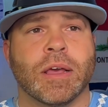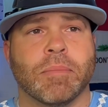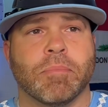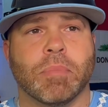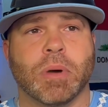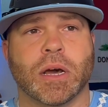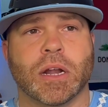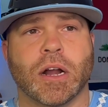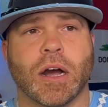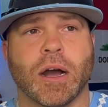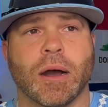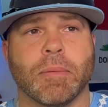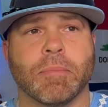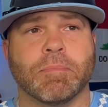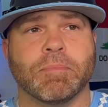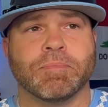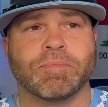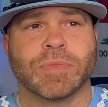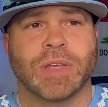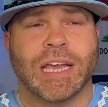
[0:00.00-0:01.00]
But
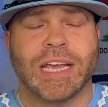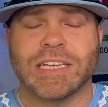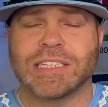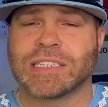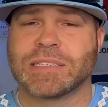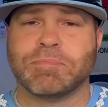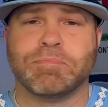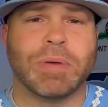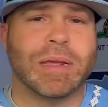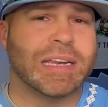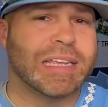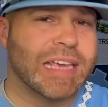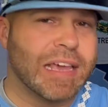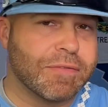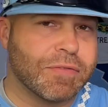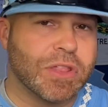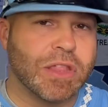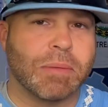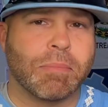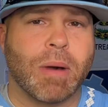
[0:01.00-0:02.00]
he's been
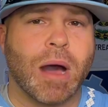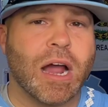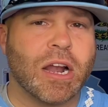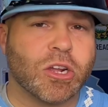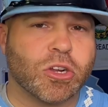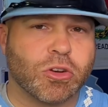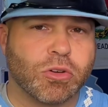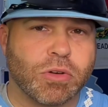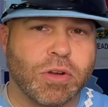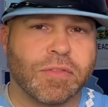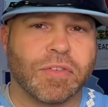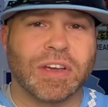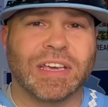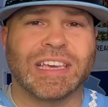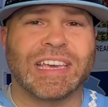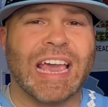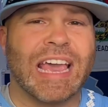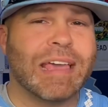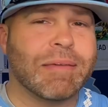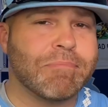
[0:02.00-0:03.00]
given the moniker of a
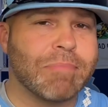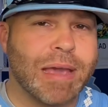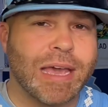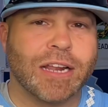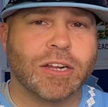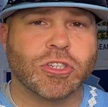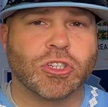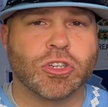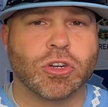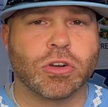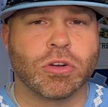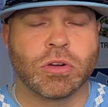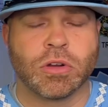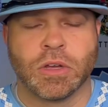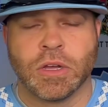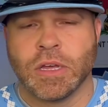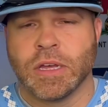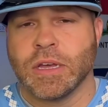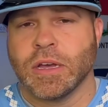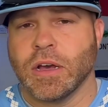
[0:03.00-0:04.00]
game manager.
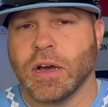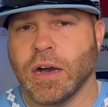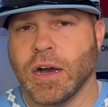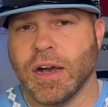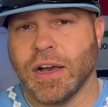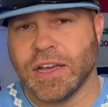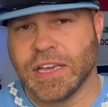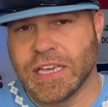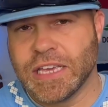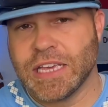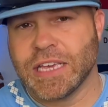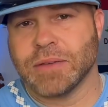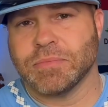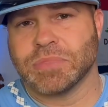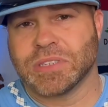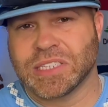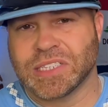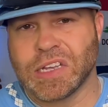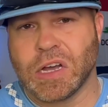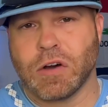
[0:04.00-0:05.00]
He
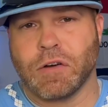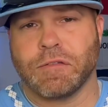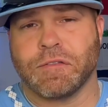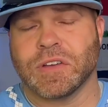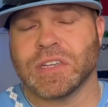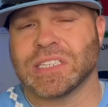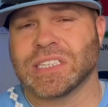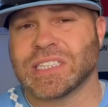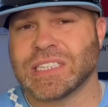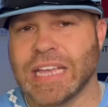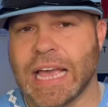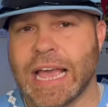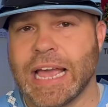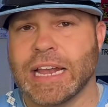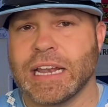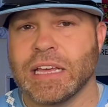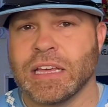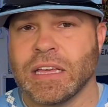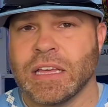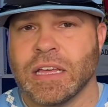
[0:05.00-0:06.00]
himself has
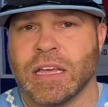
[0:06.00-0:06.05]
said